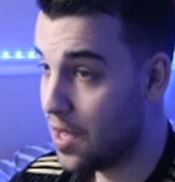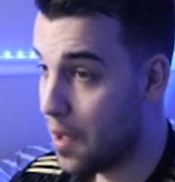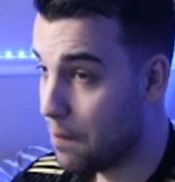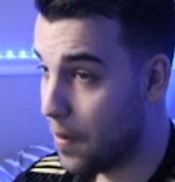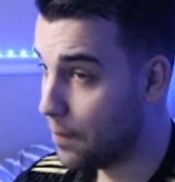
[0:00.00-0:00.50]

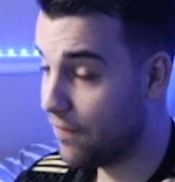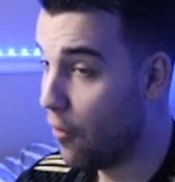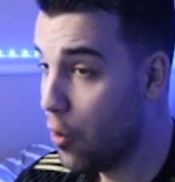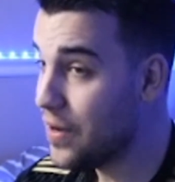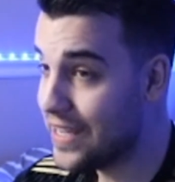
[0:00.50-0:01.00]
But before
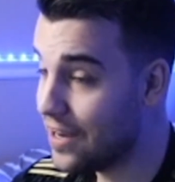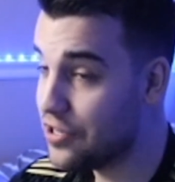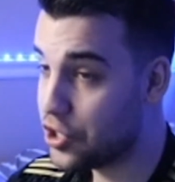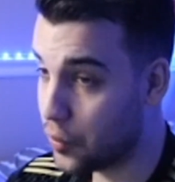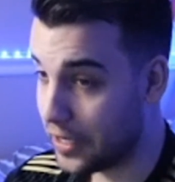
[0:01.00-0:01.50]
we get
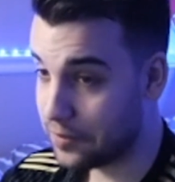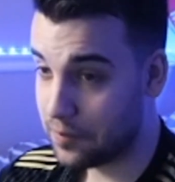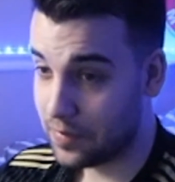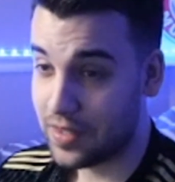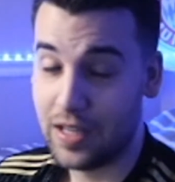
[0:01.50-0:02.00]
into it,
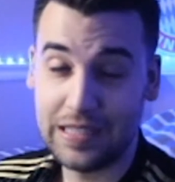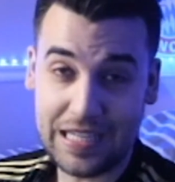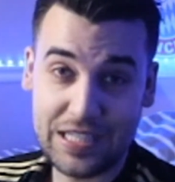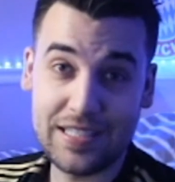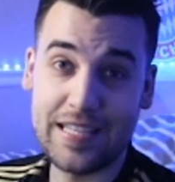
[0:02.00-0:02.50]
let's
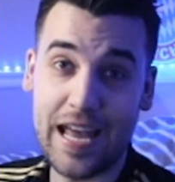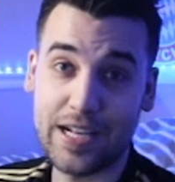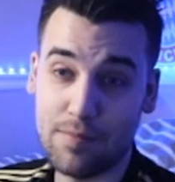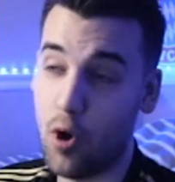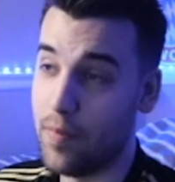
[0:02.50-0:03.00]
just take a
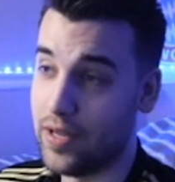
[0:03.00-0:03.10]
moment